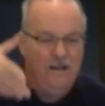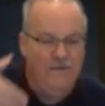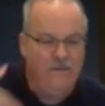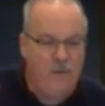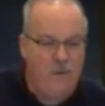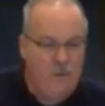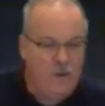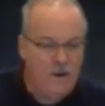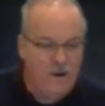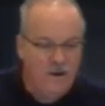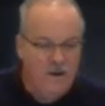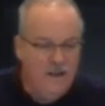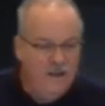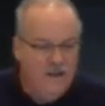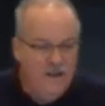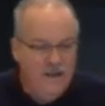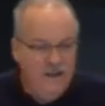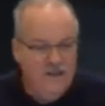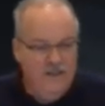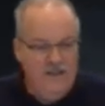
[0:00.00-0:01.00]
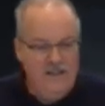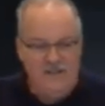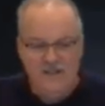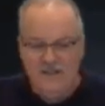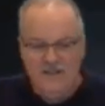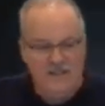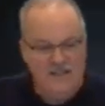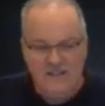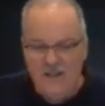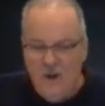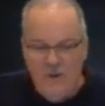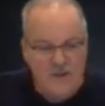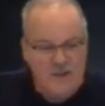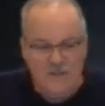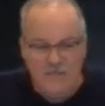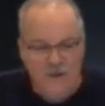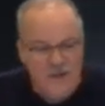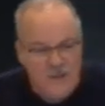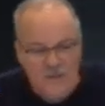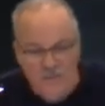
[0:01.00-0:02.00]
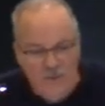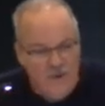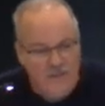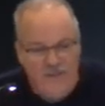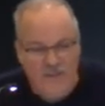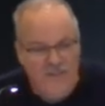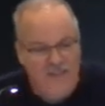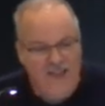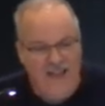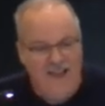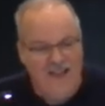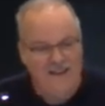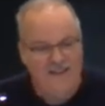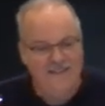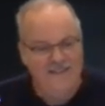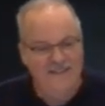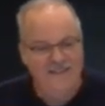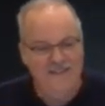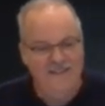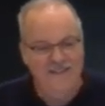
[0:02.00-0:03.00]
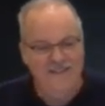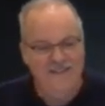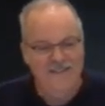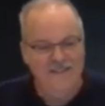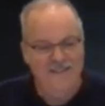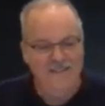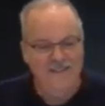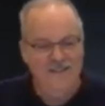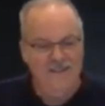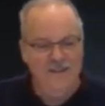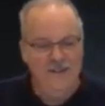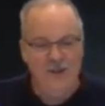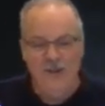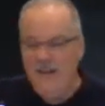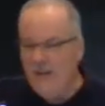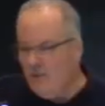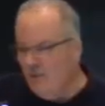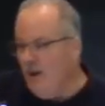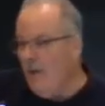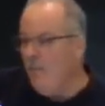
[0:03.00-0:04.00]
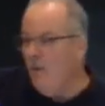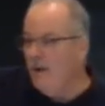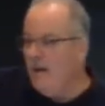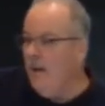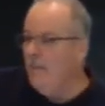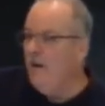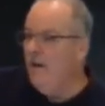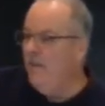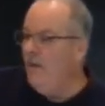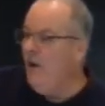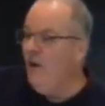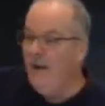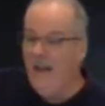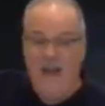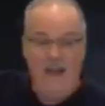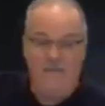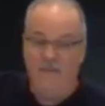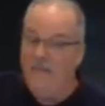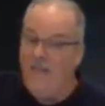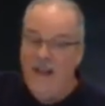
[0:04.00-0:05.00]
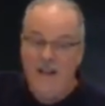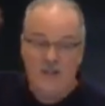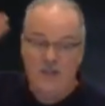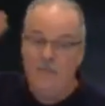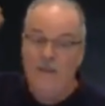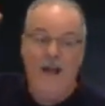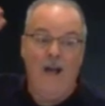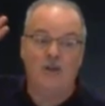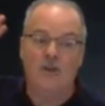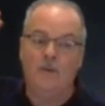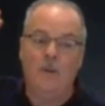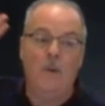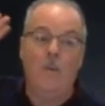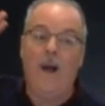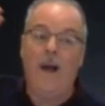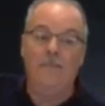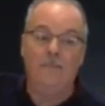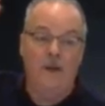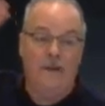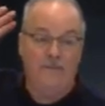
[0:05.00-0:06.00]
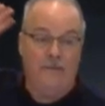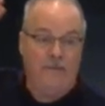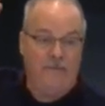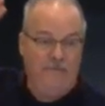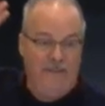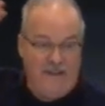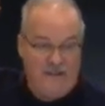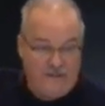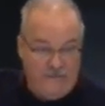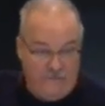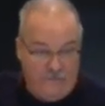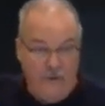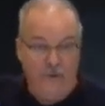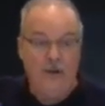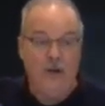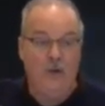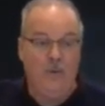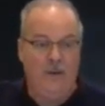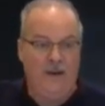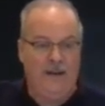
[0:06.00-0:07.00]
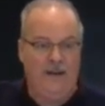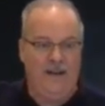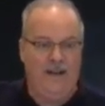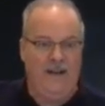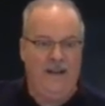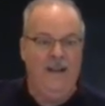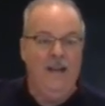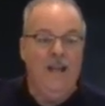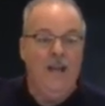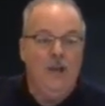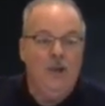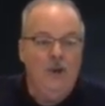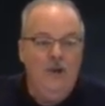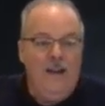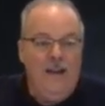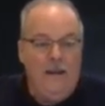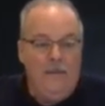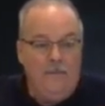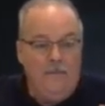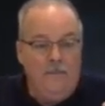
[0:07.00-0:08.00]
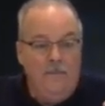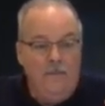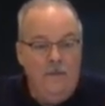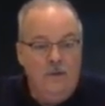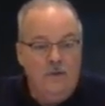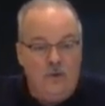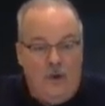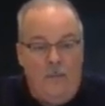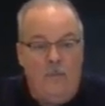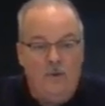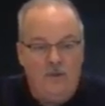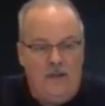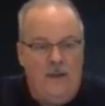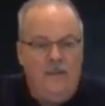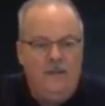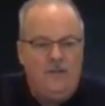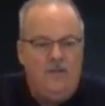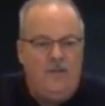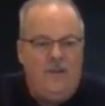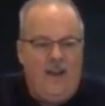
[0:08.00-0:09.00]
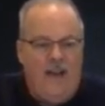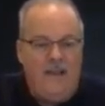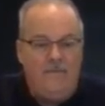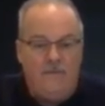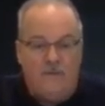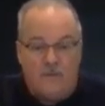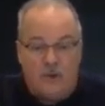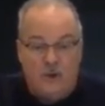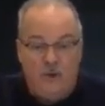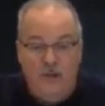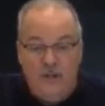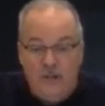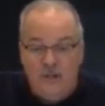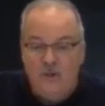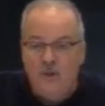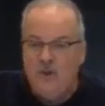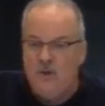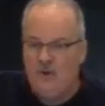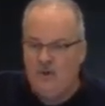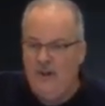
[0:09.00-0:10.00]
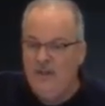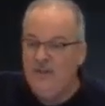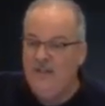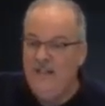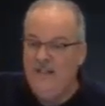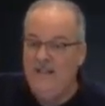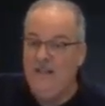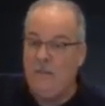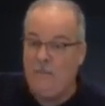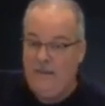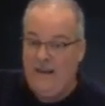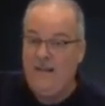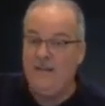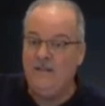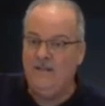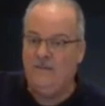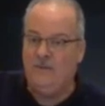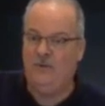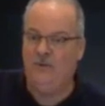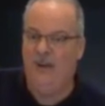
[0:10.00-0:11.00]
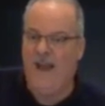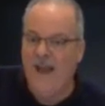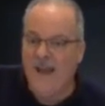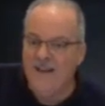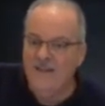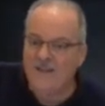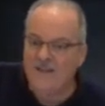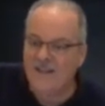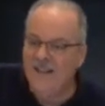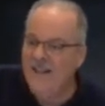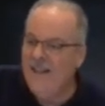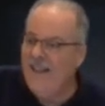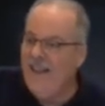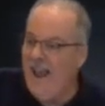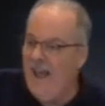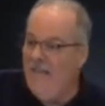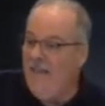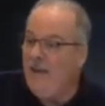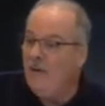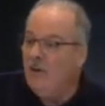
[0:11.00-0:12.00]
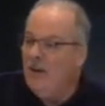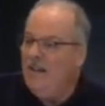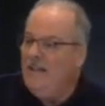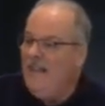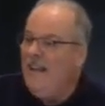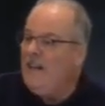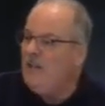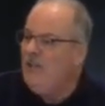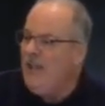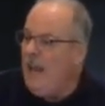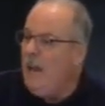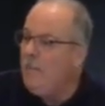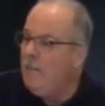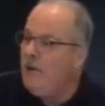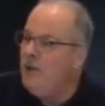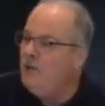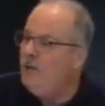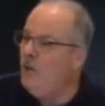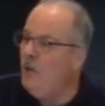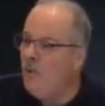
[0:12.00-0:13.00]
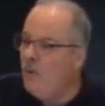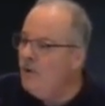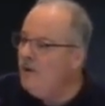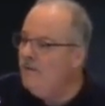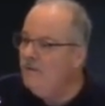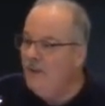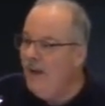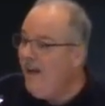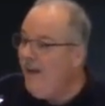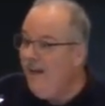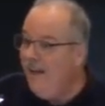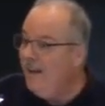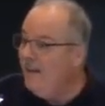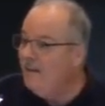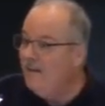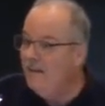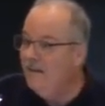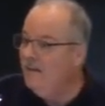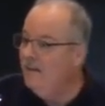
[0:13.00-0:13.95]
for. Jesus says, no, it's much more than that. You let trouble come into their life, and that smile is going to be wiped off their face very quickly. You let troubles come into the life of a Christian who's trusting in the peace of Christ, and they're going to dig deeper into the Word of God.